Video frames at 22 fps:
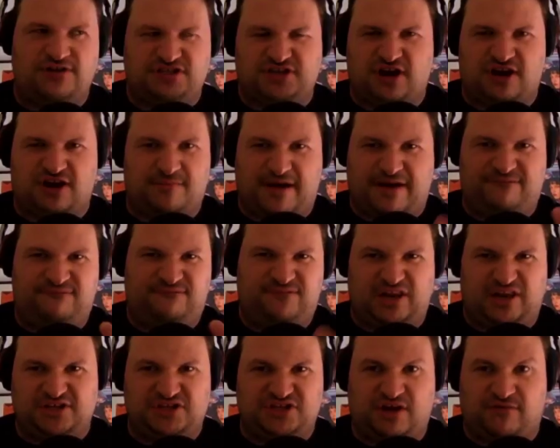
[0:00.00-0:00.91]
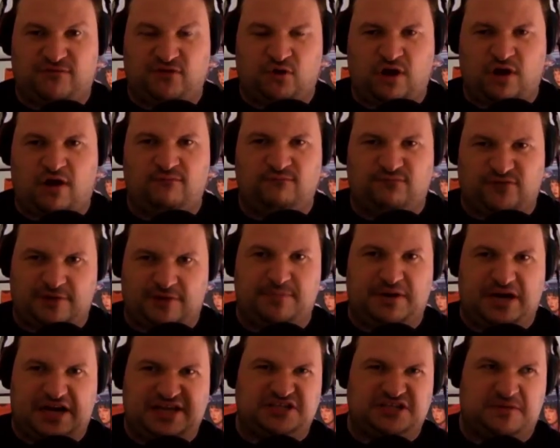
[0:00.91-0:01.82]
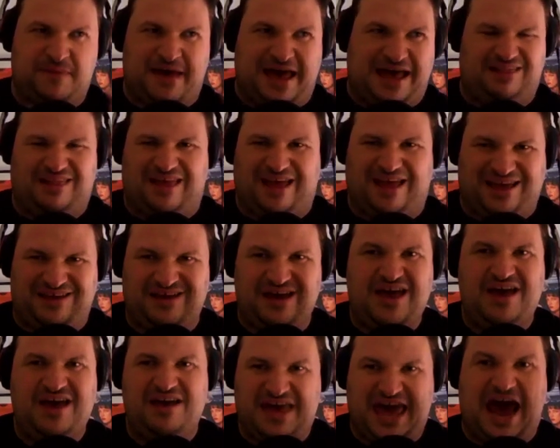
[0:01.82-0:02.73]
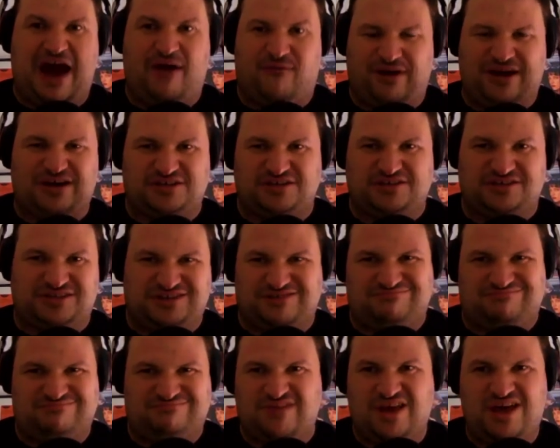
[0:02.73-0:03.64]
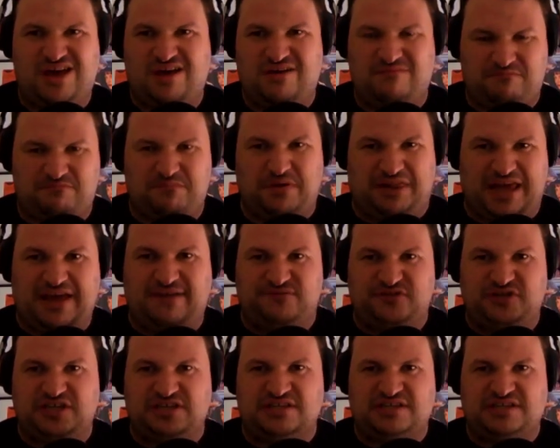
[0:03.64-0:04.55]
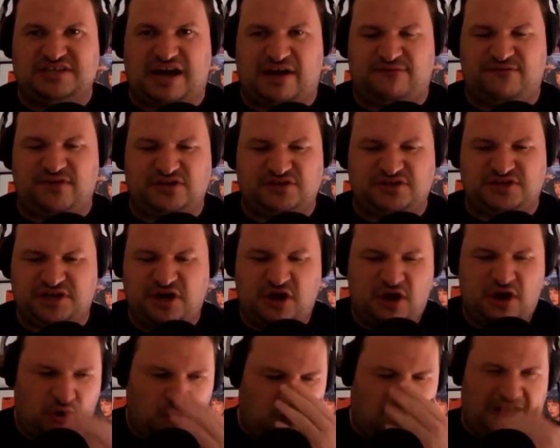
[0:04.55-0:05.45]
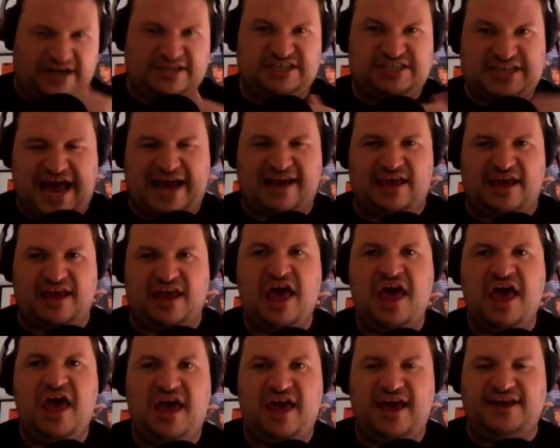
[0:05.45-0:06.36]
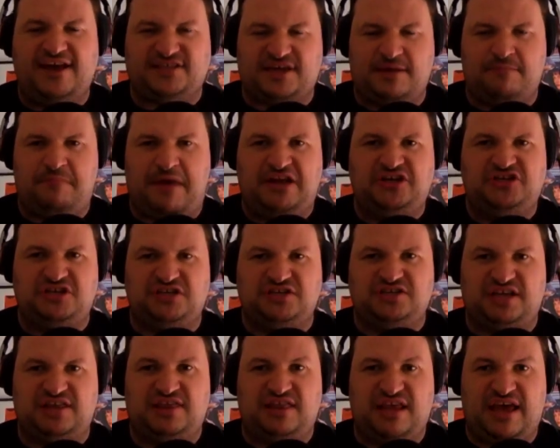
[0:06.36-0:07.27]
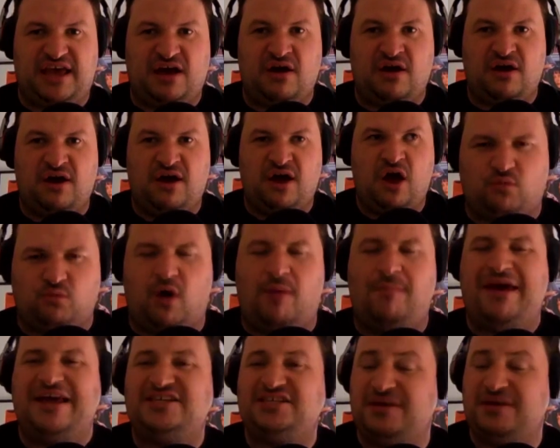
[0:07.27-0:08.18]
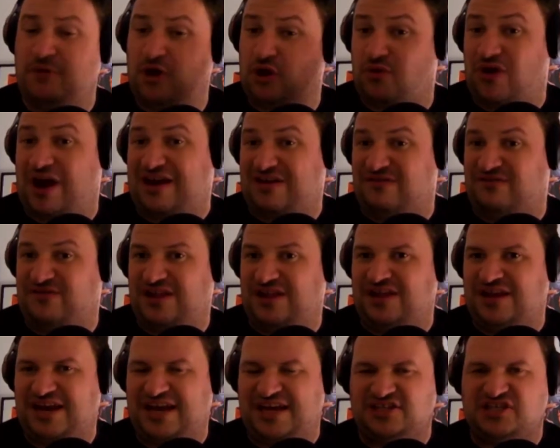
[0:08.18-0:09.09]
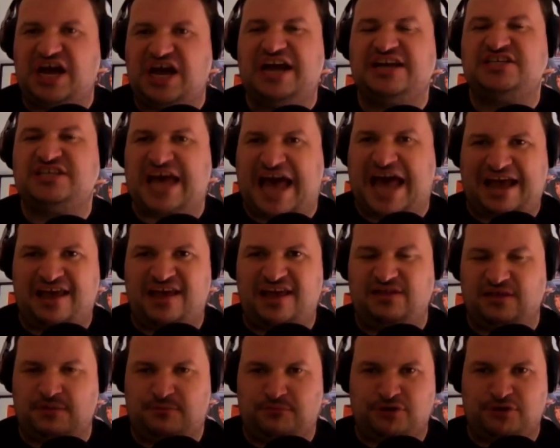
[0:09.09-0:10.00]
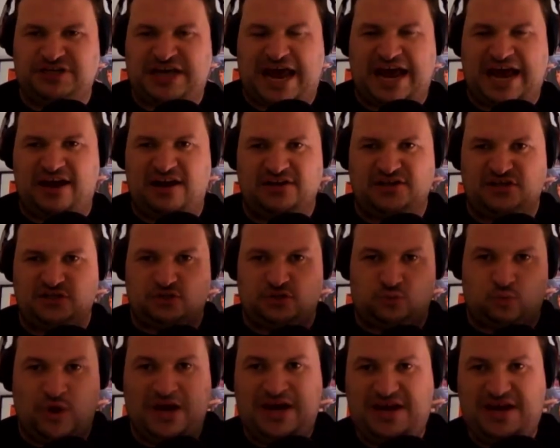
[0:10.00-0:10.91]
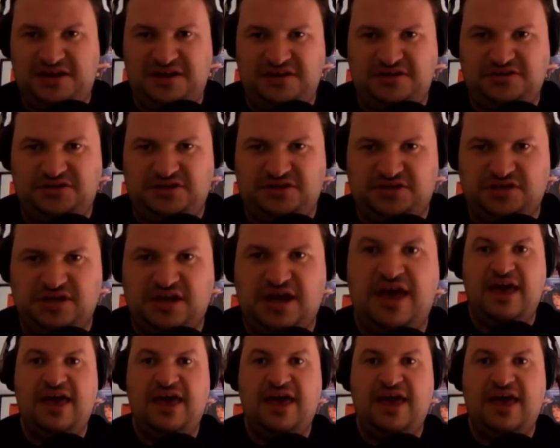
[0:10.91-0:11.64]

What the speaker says: this is not about philosophical conflict, but it is about like characters and beliefs and stuff, is it mentions in there what makes him a great villain is attacking the protagonist's weakness,